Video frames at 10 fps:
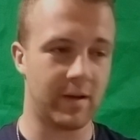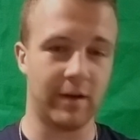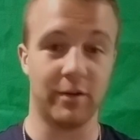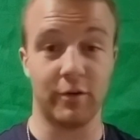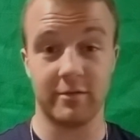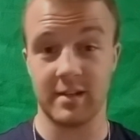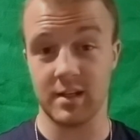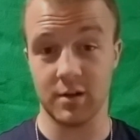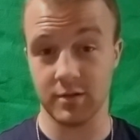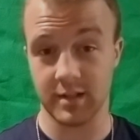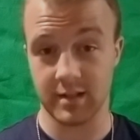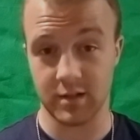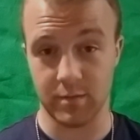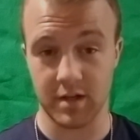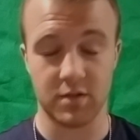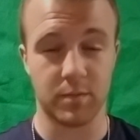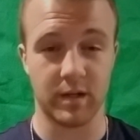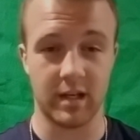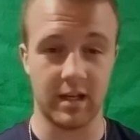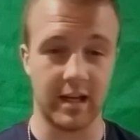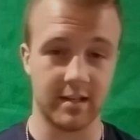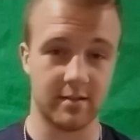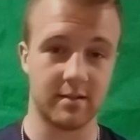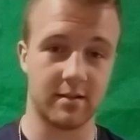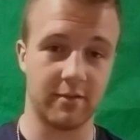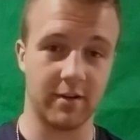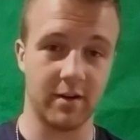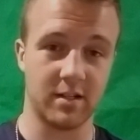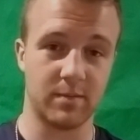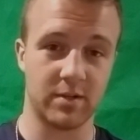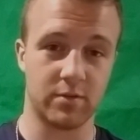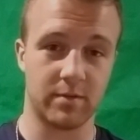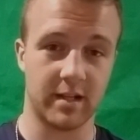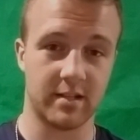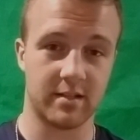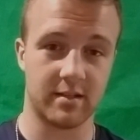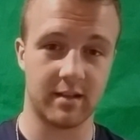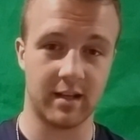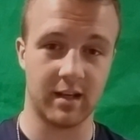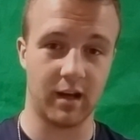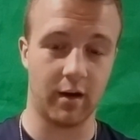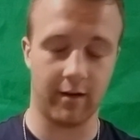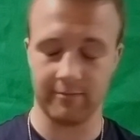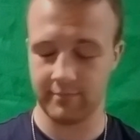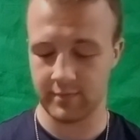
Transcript: I don't know if he knows it so much, but he has a very special place in here.